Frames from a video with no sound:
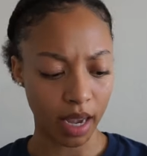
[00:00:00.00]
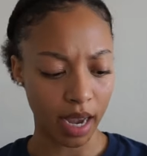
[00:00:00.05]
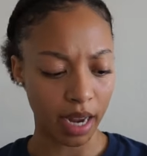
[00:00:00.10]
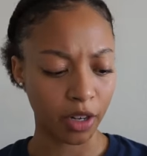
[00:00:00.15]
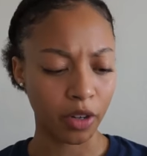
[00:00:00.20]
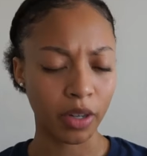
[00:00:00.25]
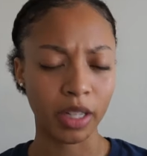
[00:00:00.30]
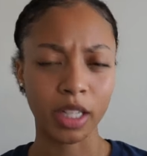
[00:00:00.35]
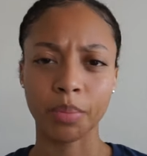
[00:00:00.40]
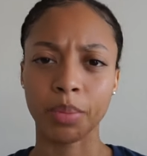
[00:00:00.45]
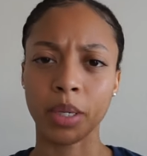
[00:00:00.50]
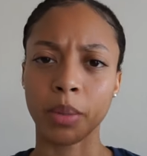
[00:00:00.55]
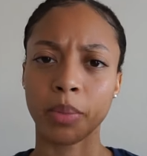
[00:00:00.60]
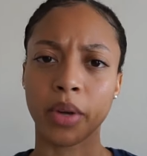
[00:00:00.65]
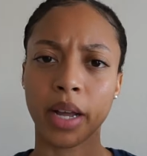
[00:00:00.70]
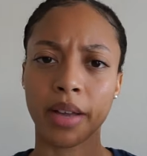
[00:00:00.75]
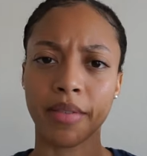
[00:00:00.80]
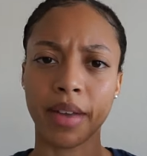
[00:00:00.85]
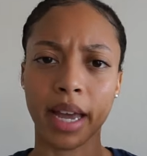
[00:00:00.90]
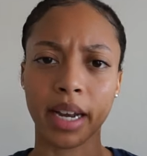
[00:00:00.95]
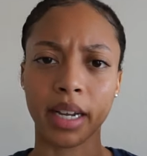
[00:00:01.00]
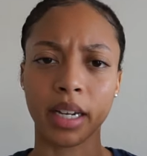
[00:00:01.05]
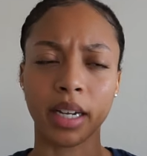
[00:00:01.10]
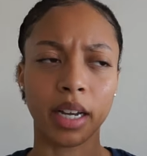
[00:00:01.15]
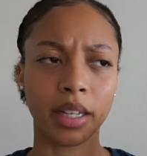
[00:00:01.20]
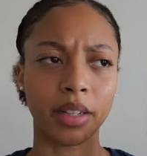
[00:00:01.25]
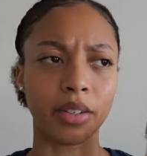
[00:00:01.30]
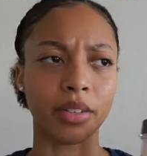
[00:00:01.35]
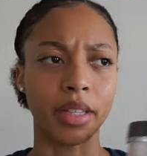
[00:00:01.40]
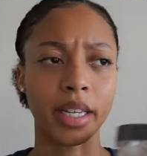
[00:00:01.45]
I know other people have added
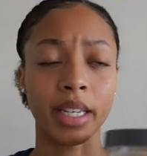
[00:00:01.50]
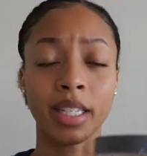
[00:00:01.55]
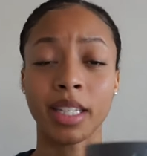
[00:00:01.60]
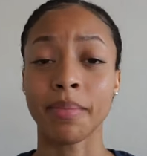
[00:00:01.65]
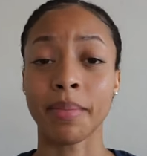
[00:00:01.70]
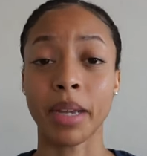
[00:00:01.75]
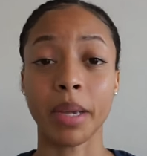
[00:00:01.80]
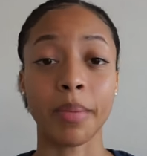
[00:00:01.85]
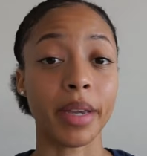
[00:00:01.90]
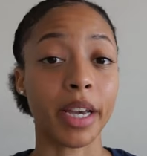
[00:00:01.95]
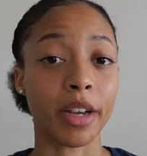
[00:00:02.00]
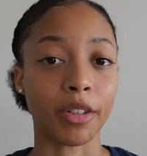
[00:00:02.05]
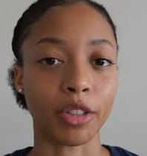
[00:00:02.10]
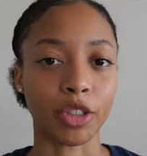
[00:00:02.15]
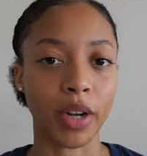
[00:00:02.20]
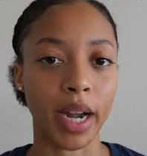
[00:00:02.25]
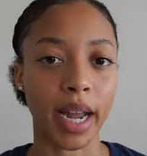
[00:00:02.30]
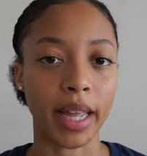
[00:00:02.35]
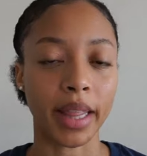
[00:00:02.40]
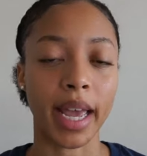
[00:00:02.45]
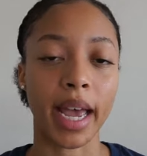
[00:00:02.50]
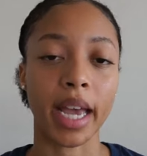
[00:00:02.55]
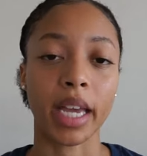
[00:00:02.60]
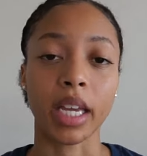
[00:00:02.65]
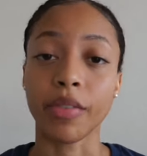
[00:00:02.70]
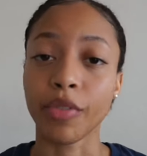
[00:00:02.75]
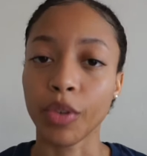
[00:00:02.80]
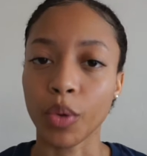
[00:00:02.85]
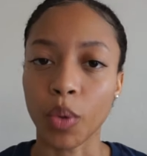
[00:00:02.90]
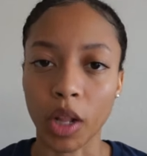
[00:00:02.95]
other things, and maybe I'll try
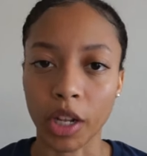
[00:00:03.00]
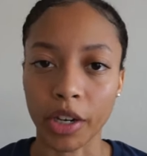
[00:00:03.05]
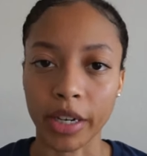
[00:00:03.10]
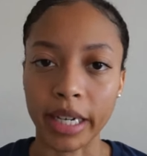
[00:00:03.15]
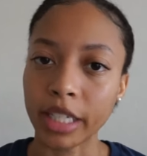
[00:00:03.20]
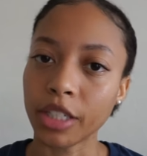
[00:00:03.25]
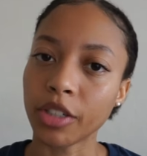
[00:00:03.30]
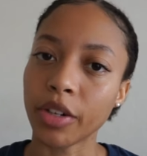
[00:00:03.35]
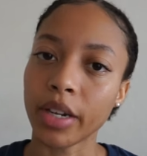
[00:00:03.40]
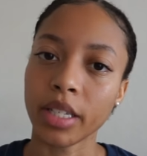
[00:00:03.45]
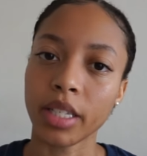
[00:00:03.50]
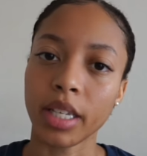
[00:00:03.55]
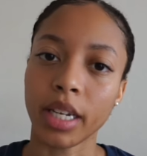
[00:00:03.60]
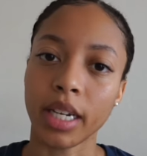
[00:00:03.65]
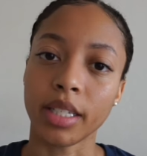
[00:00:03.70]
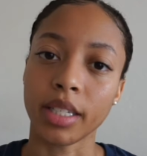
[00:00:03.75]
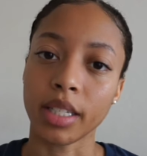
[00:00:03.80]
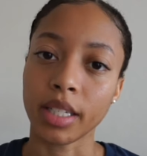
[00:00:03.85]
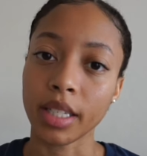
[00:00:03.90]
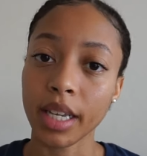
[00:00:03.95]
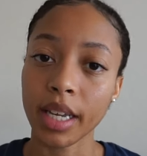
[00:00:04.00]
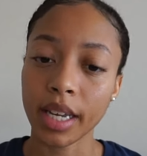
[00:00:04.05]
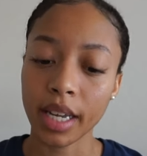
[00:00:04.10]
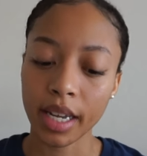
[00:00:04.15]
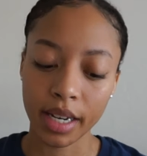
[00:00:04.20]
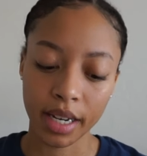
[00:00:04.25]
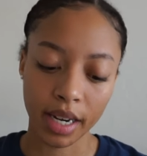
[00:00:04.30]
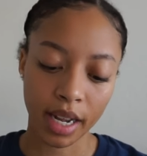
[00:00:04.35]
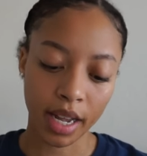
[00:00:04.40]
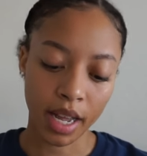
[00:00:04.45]
that if you all are interested in seeing
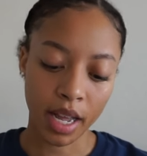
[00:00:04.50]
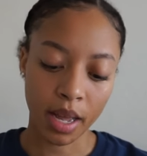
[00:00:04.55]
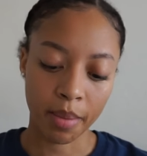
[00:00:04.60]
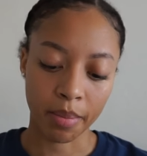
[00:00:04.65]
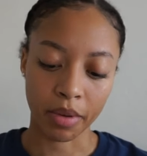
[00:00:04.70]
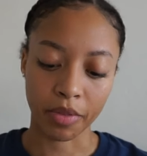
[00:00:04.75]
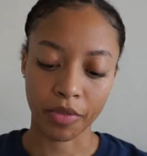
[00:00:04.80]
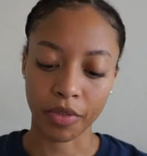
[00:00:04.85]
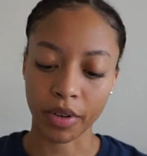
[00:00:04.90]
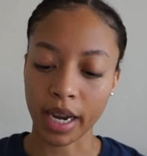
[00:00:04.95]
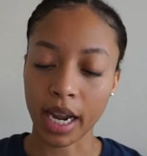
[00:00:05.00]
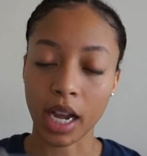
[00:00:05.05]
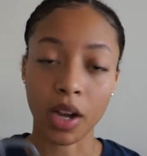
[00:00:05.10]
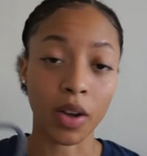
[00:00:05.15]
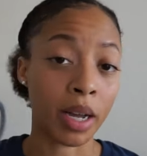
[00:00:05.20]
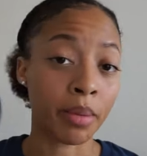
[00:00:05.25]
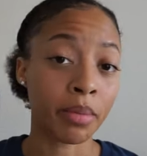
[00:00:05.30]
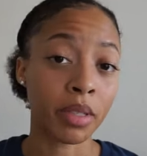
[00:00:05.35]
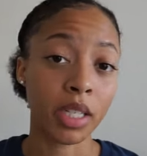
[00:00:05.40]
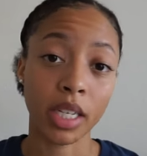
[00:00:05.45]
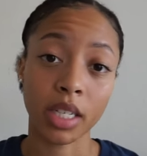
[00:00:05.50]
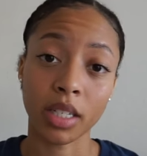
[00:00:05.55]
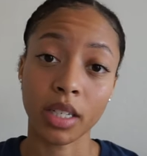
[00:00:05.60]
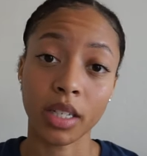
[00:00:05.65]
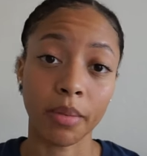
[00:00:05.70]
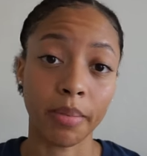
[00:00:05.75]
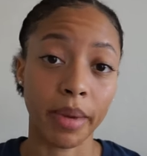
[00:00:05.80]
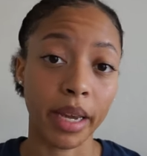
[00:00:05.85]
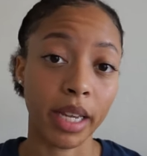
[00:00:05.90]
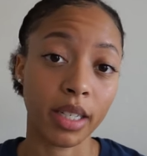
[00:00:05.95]
it, but for now I'm sticking
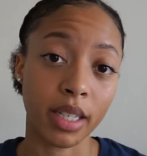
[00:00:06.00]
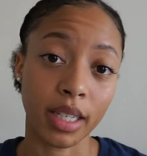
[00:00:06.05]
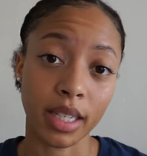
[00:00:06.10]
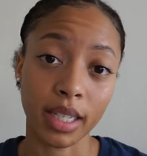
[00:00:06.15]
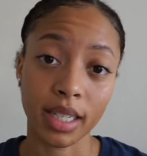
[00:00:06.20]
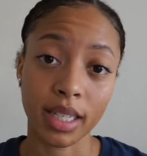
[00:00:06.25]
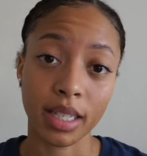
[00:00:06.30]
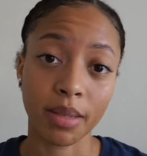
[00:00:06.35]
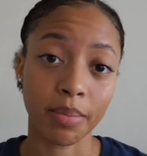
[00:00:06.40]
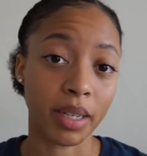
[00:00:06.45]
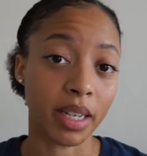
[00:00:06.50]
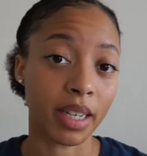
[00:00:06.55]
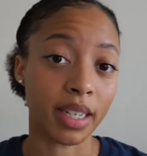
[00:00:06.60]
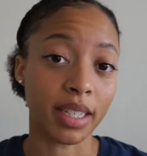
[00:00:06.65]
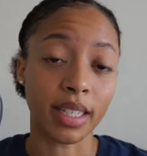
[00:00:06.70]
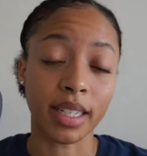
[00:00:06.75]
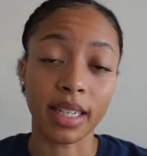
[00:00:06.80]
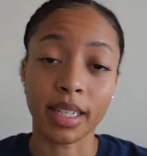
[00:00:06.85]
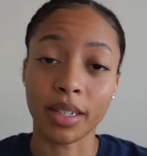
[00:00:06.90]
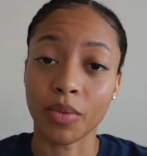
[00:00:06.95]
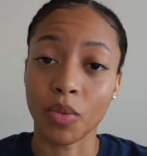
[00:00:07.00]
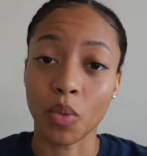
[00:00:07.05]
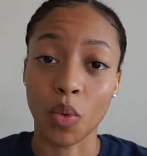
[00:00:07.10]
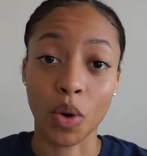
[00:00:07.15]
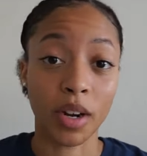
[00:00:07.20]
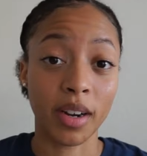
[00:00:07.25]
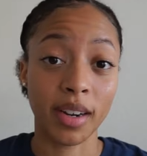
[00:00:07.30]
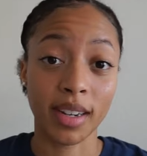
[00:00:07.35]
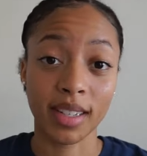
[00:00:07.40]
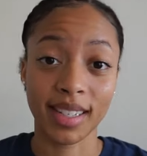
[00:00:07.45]
to the basics because it
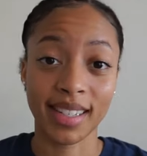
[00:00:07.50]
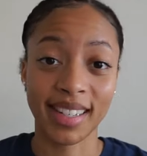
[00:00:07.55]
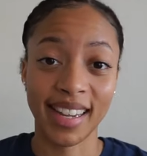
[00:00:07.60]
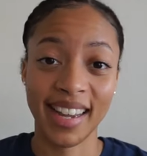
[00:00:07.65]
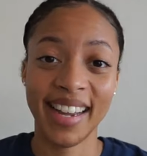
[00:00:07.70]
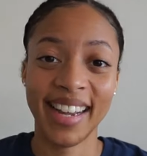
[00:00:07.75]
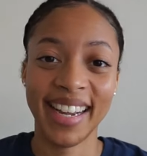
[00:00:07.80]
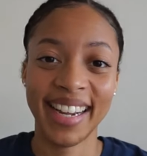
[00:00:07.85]
works.